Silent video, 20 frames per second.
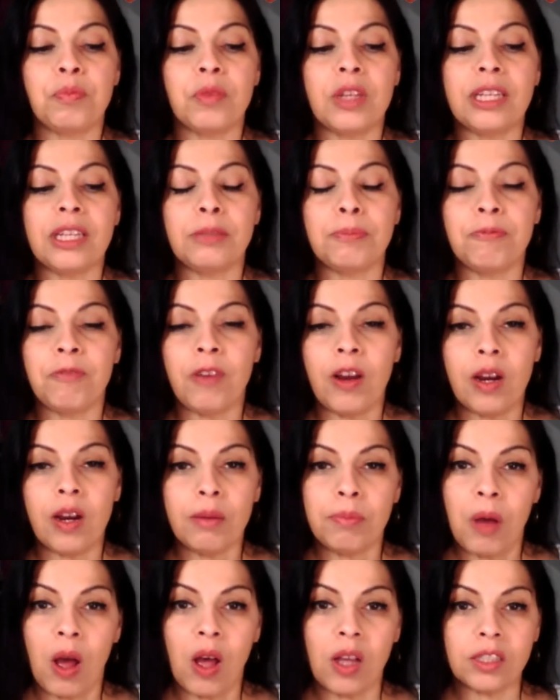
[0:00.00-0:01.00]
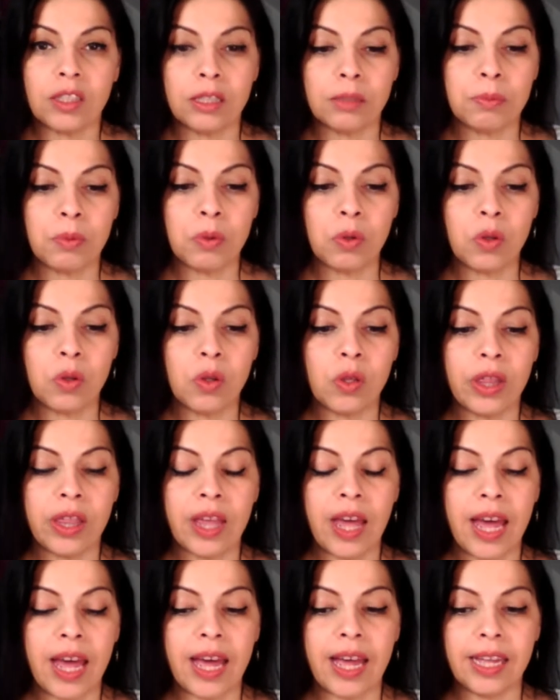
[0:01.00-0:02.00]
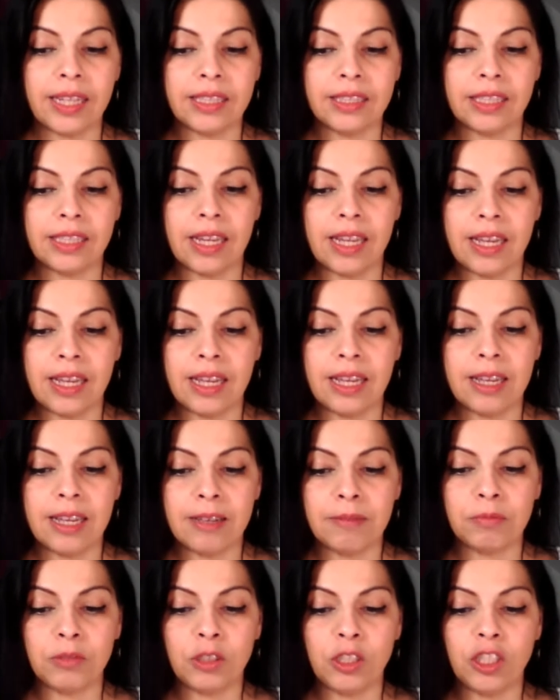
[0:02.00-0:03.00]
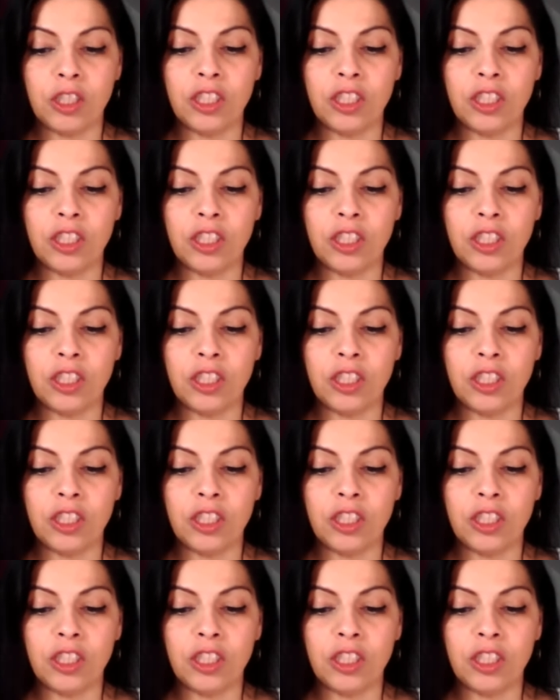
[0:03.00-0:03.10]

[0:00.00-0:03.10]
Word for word: very possible that uh, you,